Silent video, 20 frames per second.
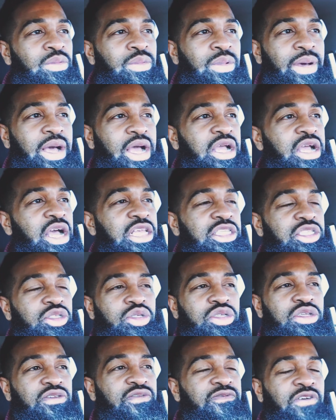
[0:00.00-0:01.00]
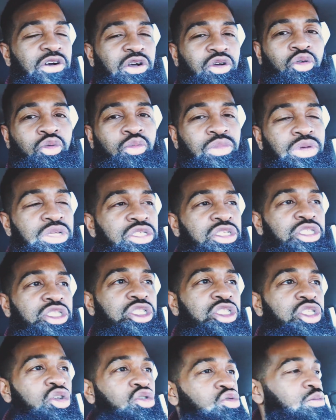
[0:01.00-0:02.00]
My conscience just fucking with me
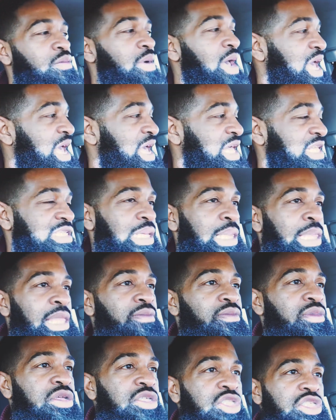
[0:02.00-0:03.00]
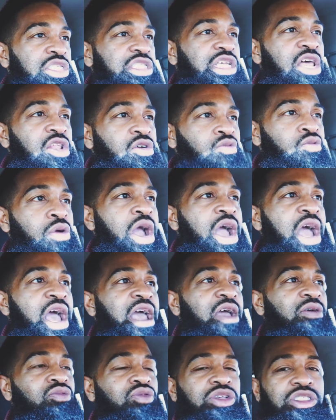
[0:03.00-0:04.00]
just too bad to let me just kind of
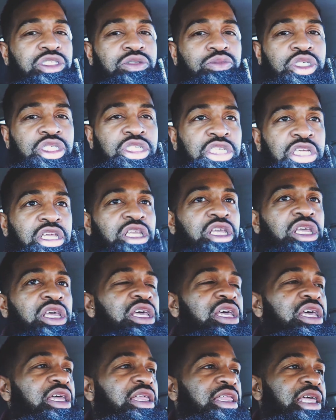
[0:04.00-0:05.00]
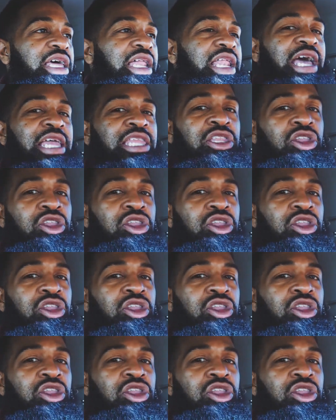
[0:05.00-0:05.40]
ride with some shit that I